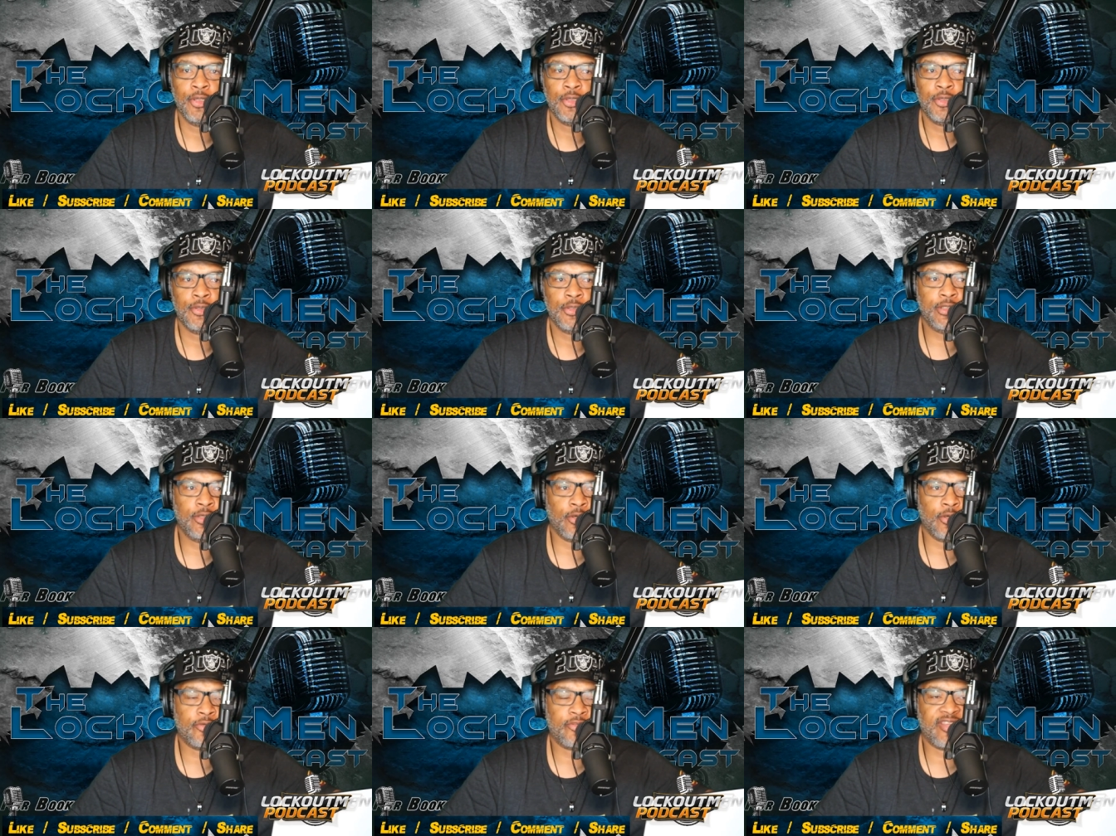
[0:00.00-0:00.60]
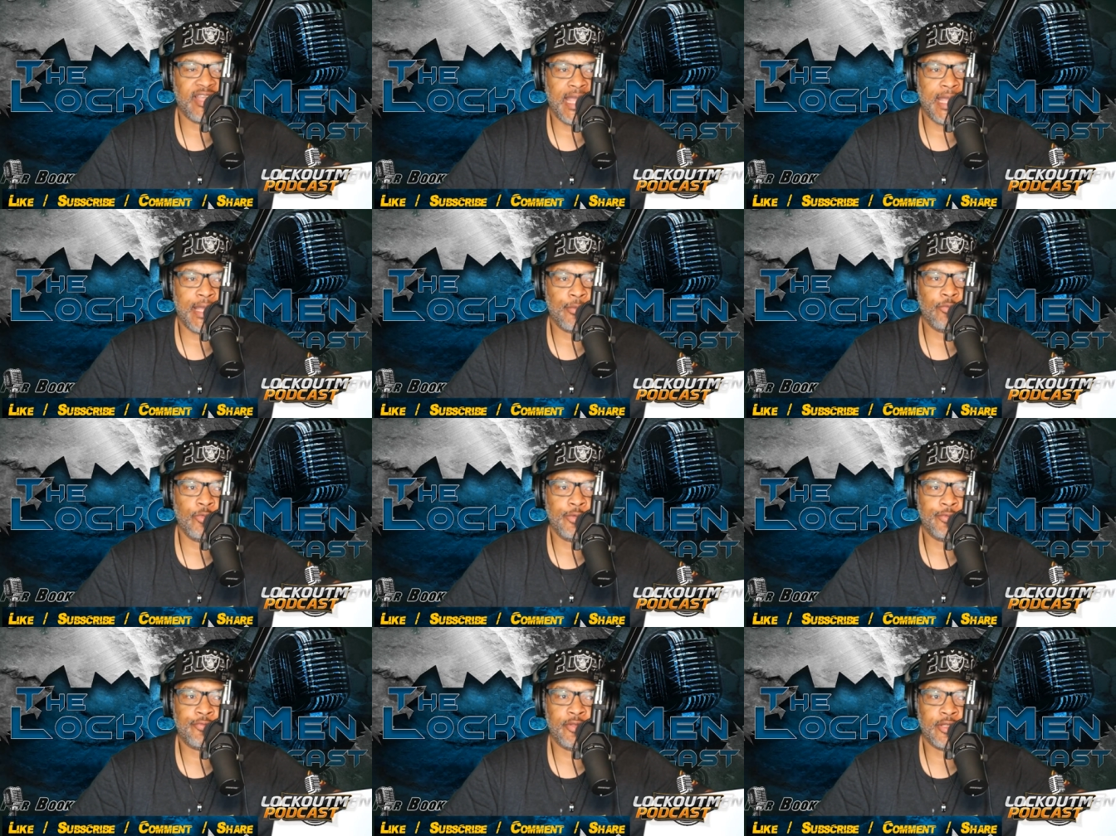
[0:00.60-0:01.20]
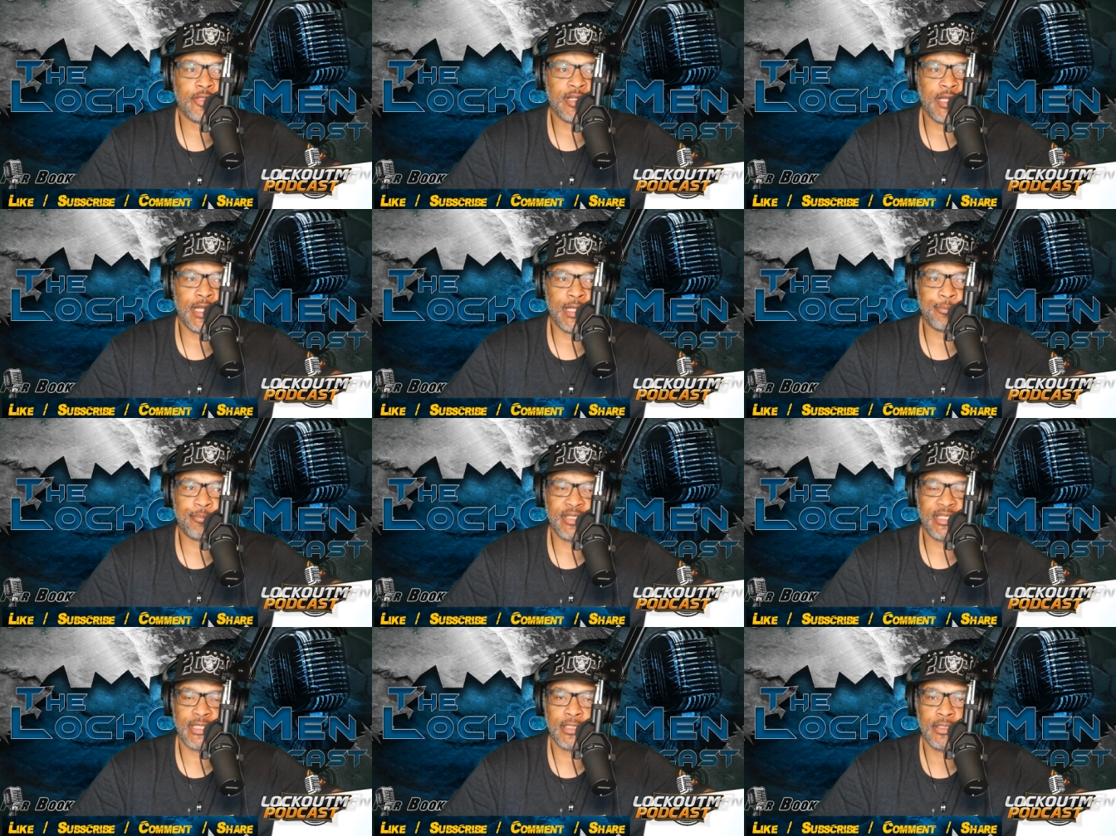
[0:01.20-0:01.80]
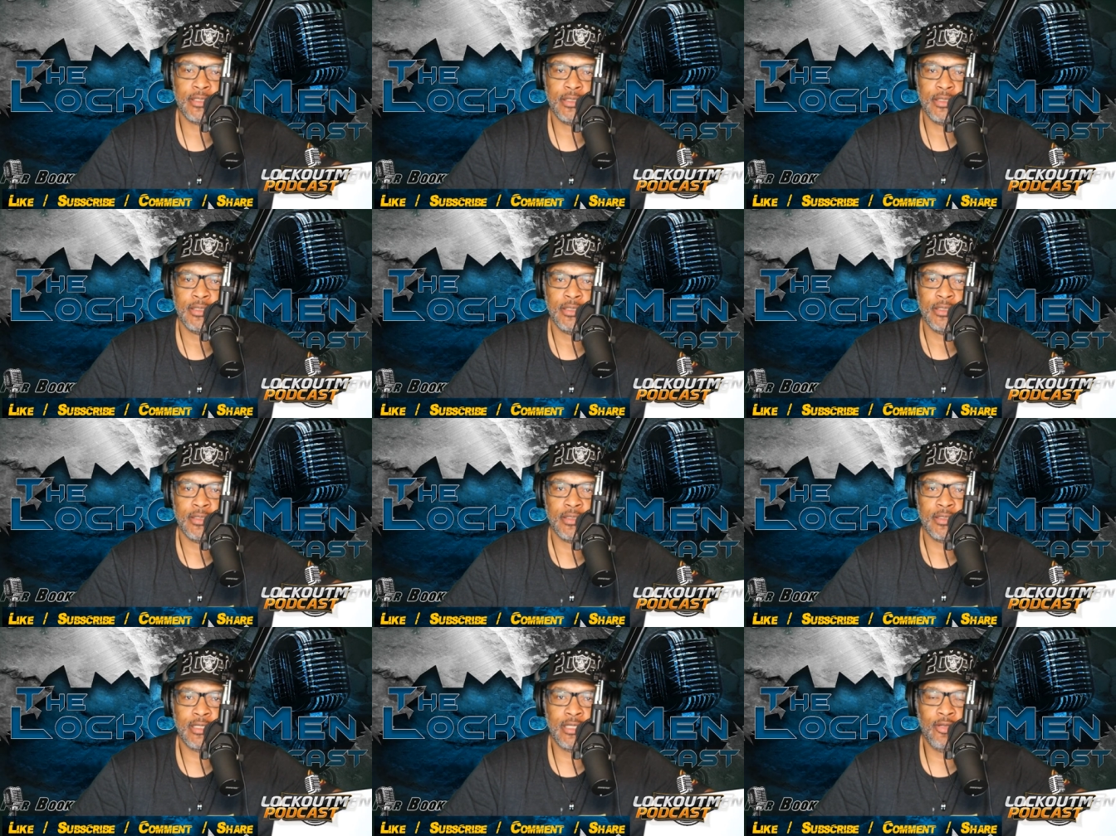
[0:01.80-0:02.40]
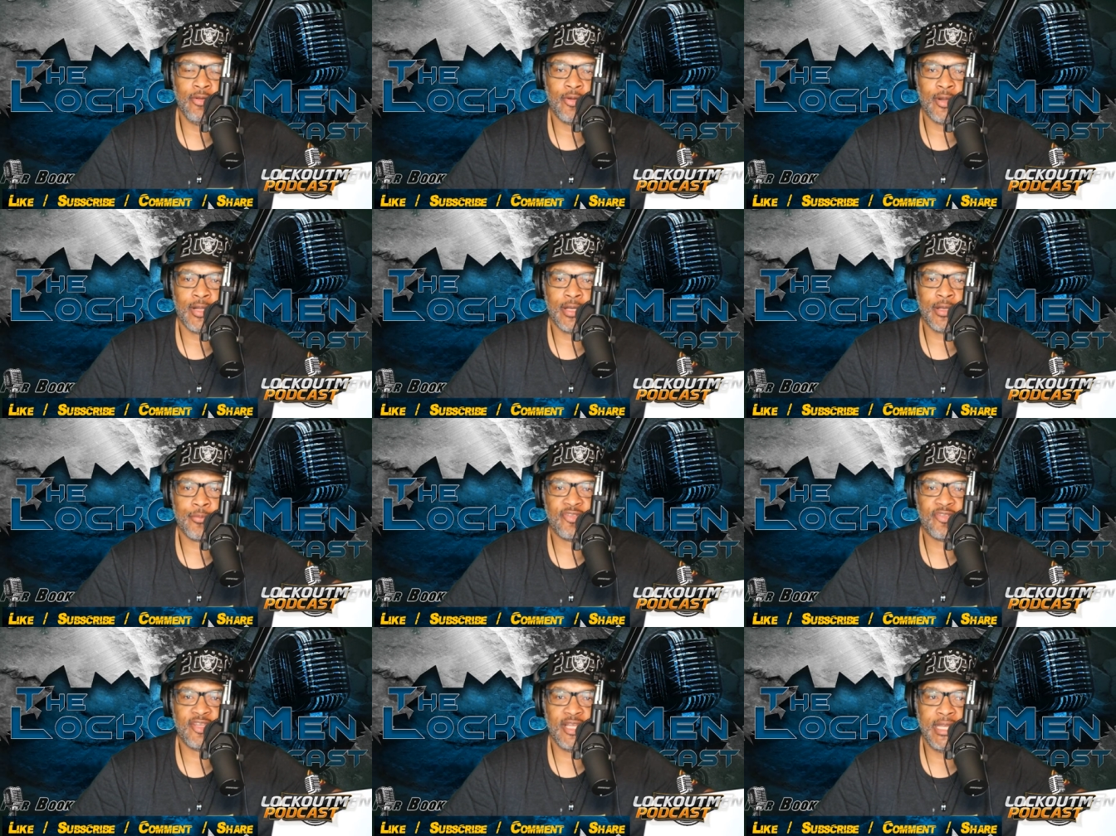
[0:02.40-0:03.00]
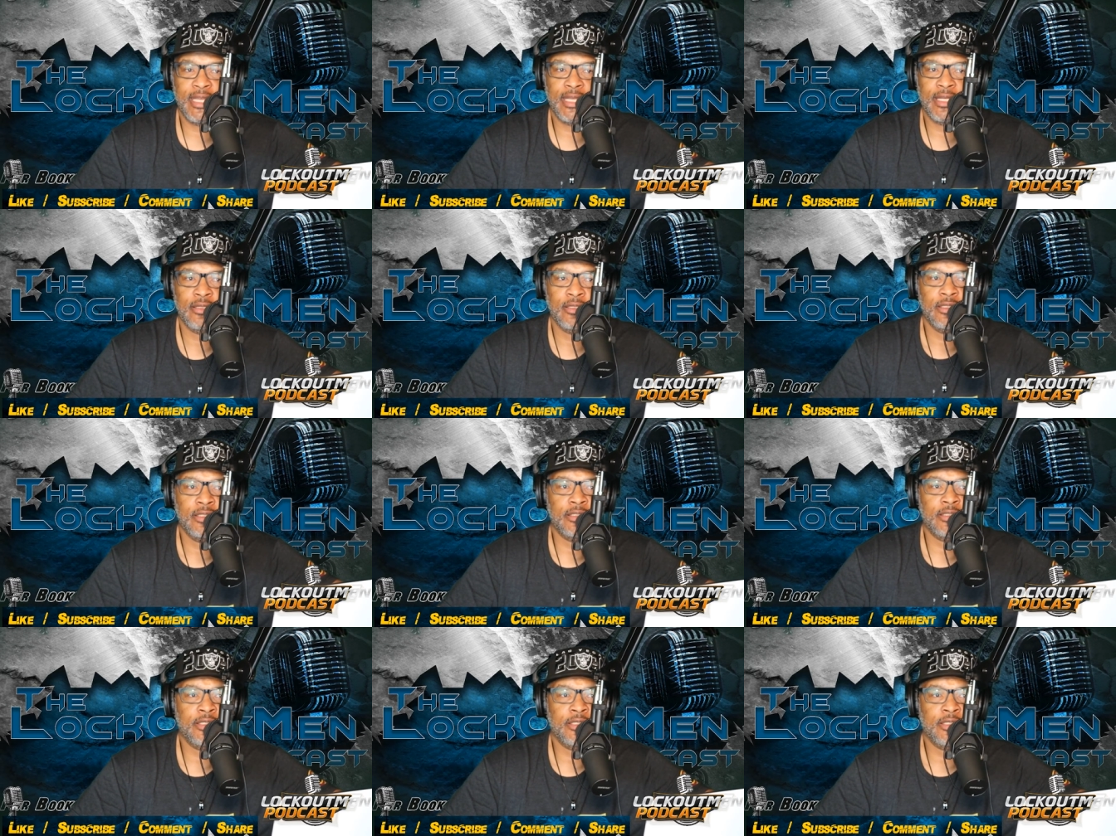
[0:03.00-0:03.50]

your time with the company. You know what I'm saying?